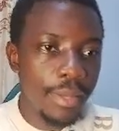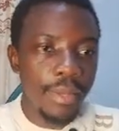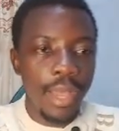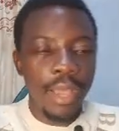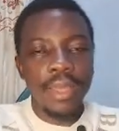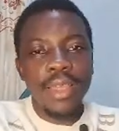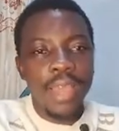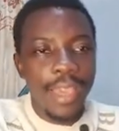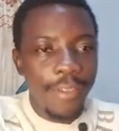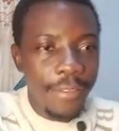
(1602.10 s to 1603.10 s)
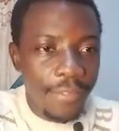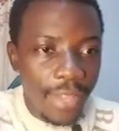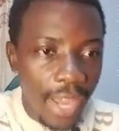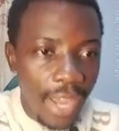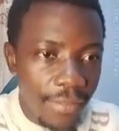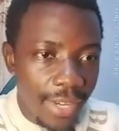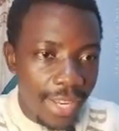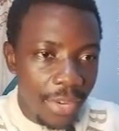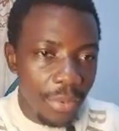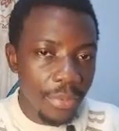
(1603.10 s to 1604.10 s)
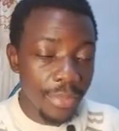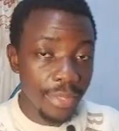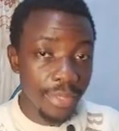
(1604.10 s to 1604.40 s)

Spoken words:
I feel like we will